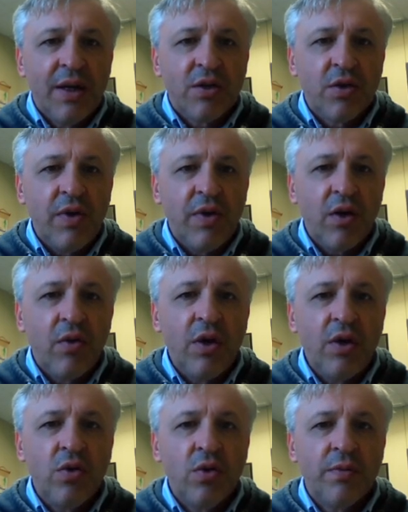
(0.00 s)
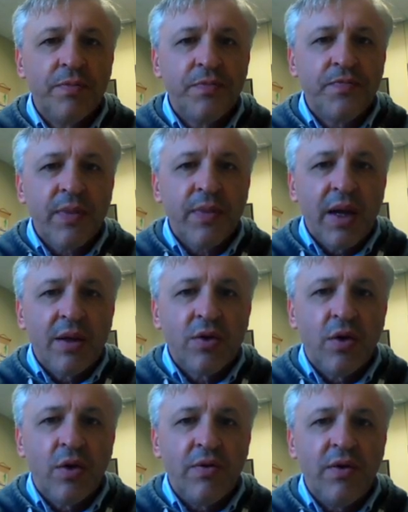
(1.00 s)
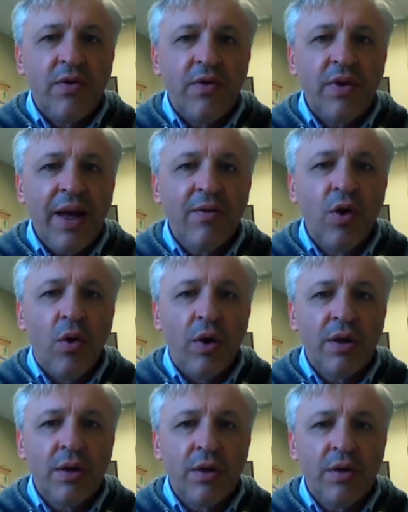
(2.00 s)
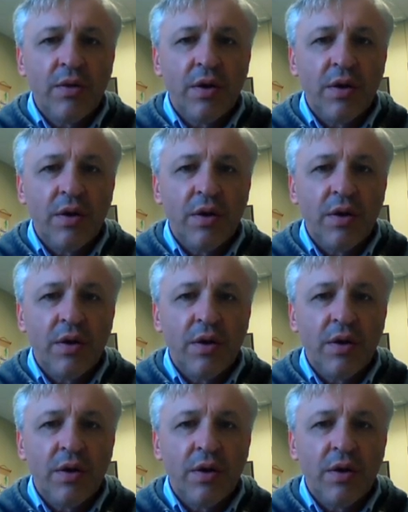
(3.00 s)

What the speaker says: So we are going to, so we will have a loader